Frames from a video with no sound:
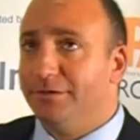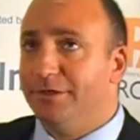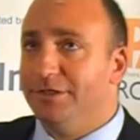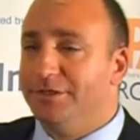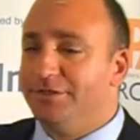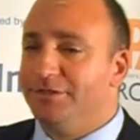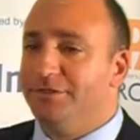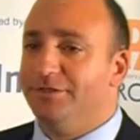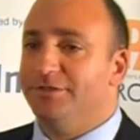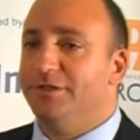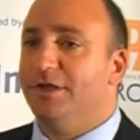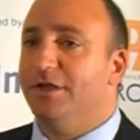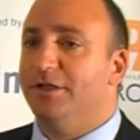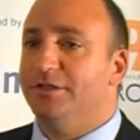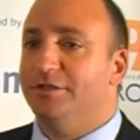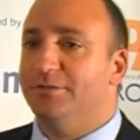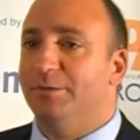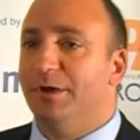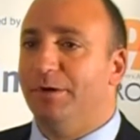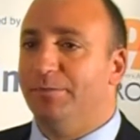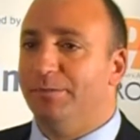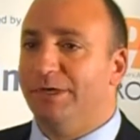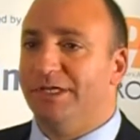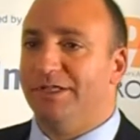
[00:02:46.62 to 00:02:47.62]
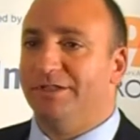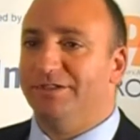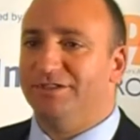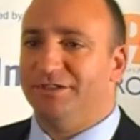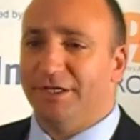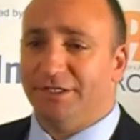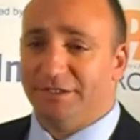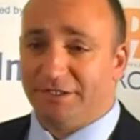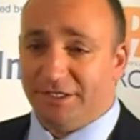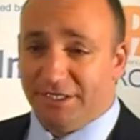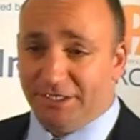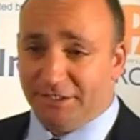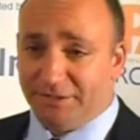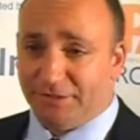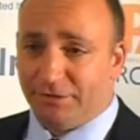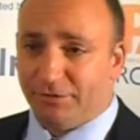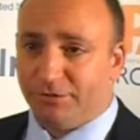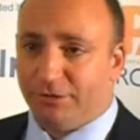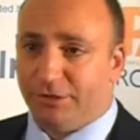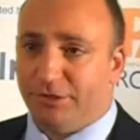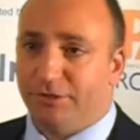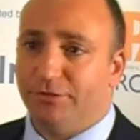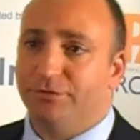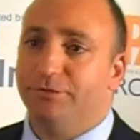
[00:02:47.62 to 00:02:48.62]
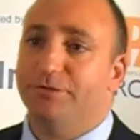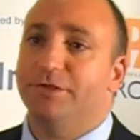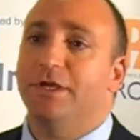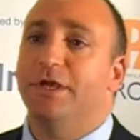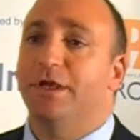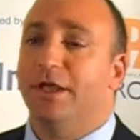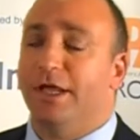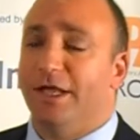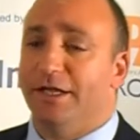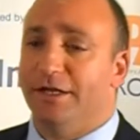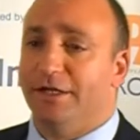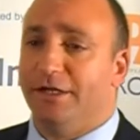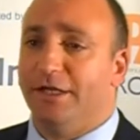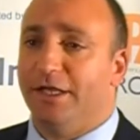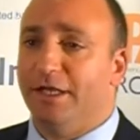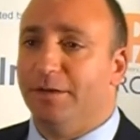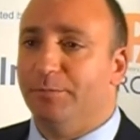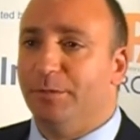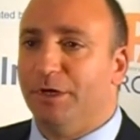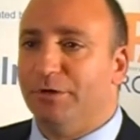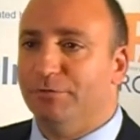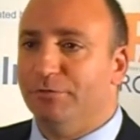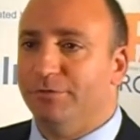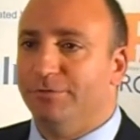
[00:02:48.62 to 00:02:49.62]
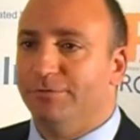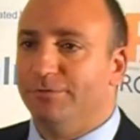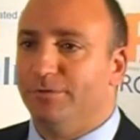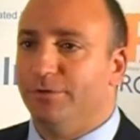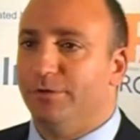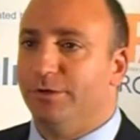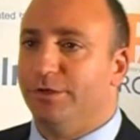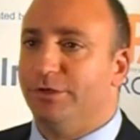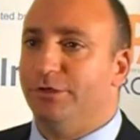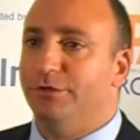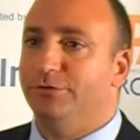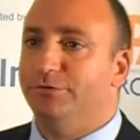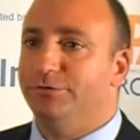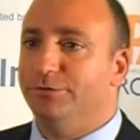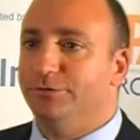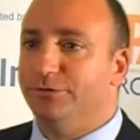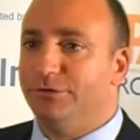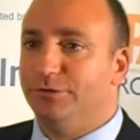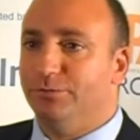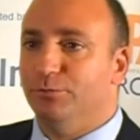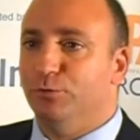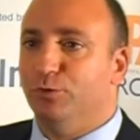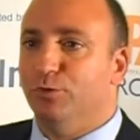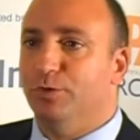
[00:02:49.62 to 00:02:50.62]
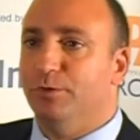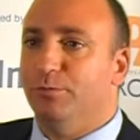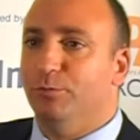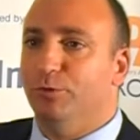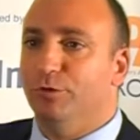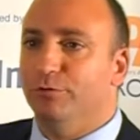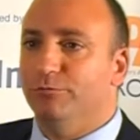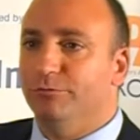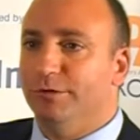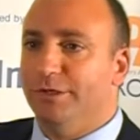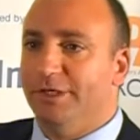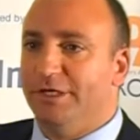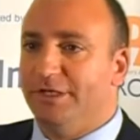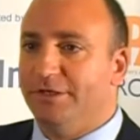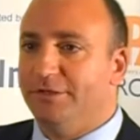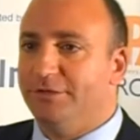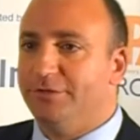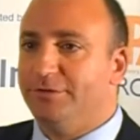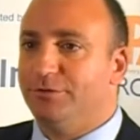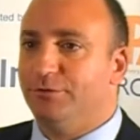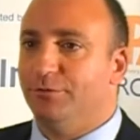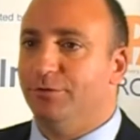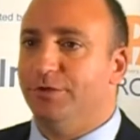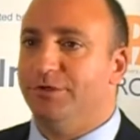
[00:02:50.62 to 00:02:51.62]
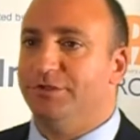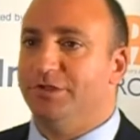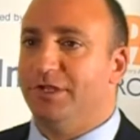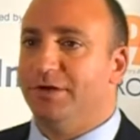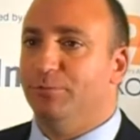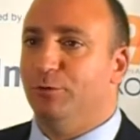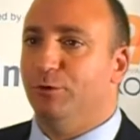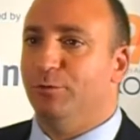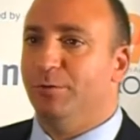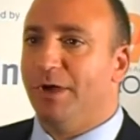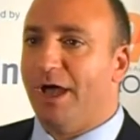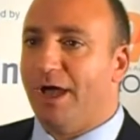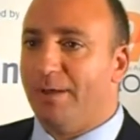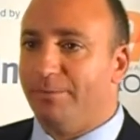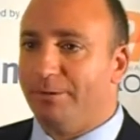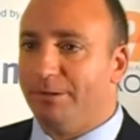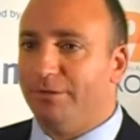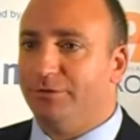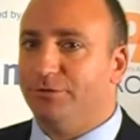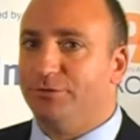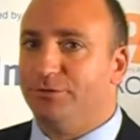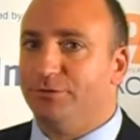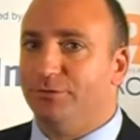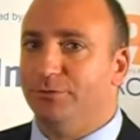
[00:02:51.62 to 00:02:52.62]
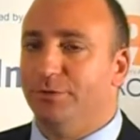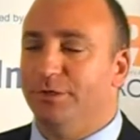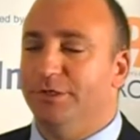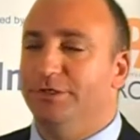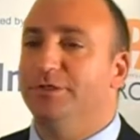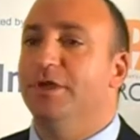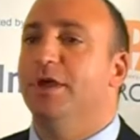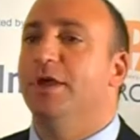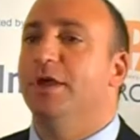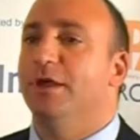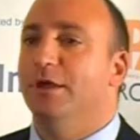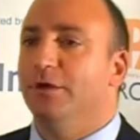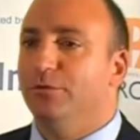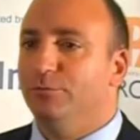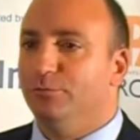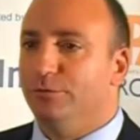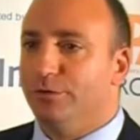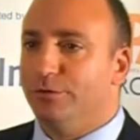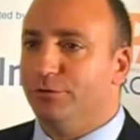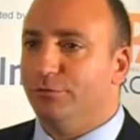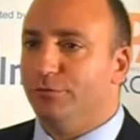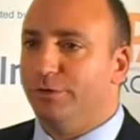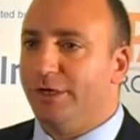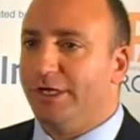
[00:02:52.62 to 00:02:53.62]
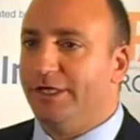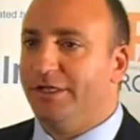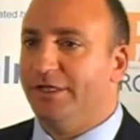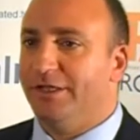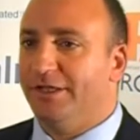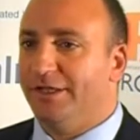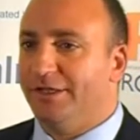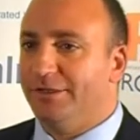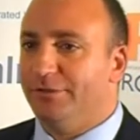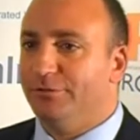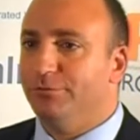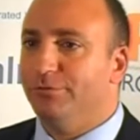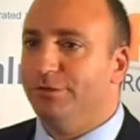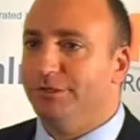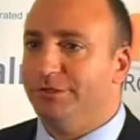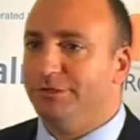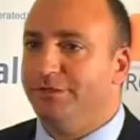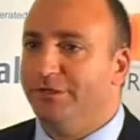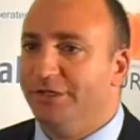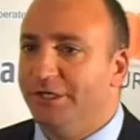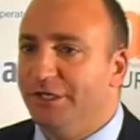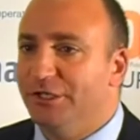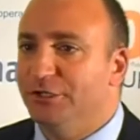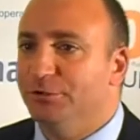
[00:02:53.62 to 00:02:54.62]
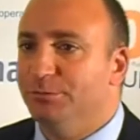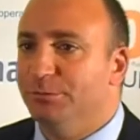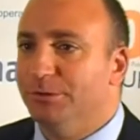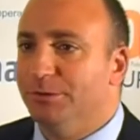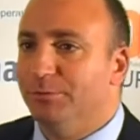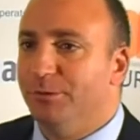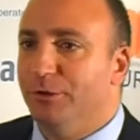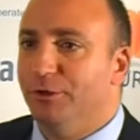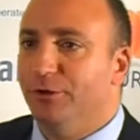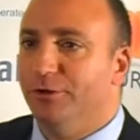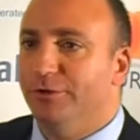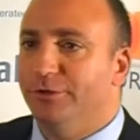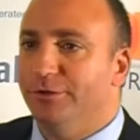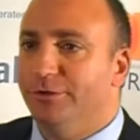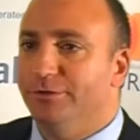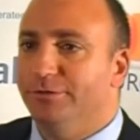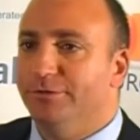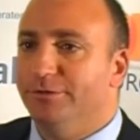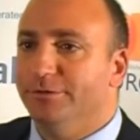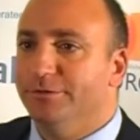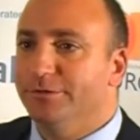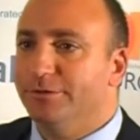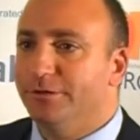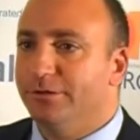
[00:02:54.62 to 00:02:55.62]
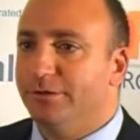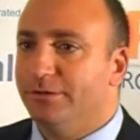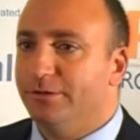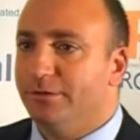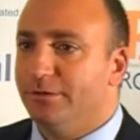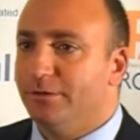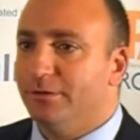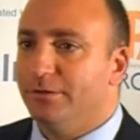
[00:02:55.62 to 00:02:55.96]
this design is about making the sites easier to use, and again, by referring users to more and more related stories and more popular stories, we're creating increased engagement among our users.